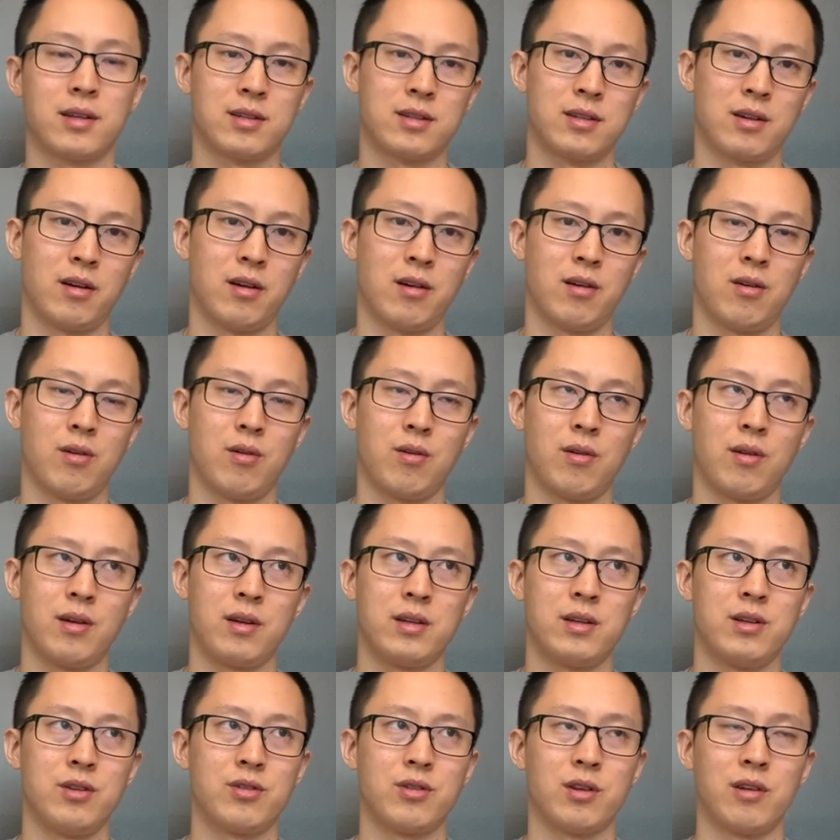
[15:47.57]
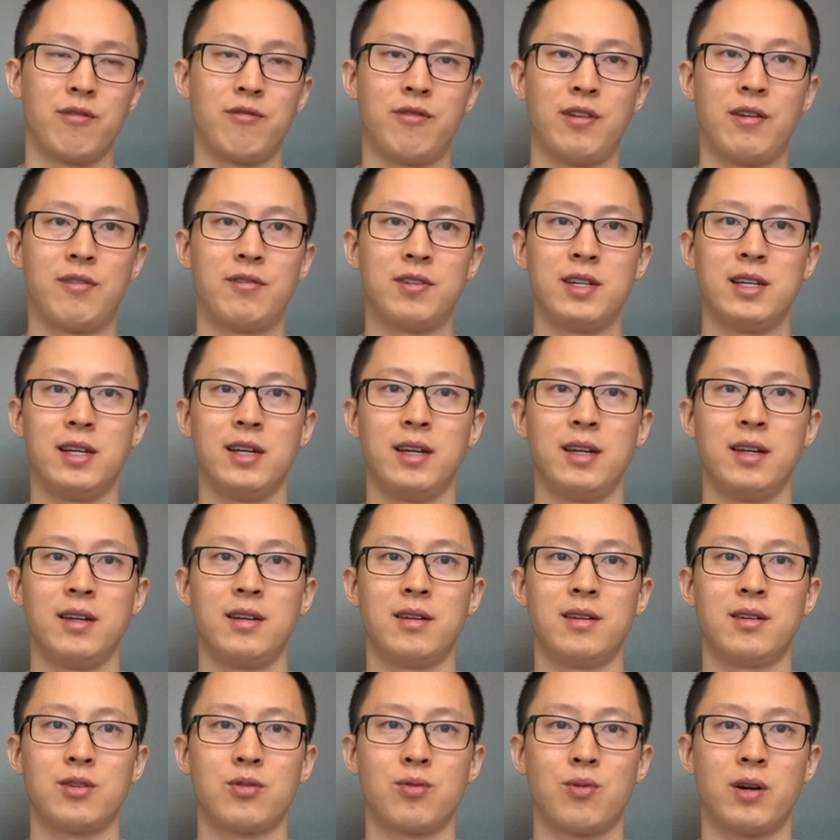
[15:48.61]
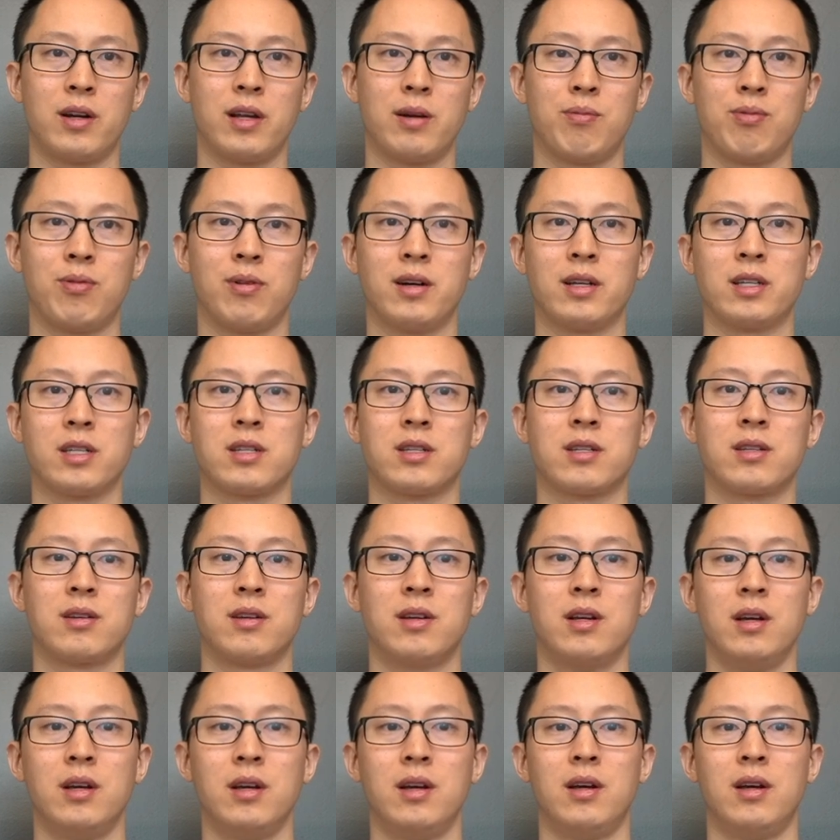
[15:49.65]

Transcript: so usually 15, 20 plus,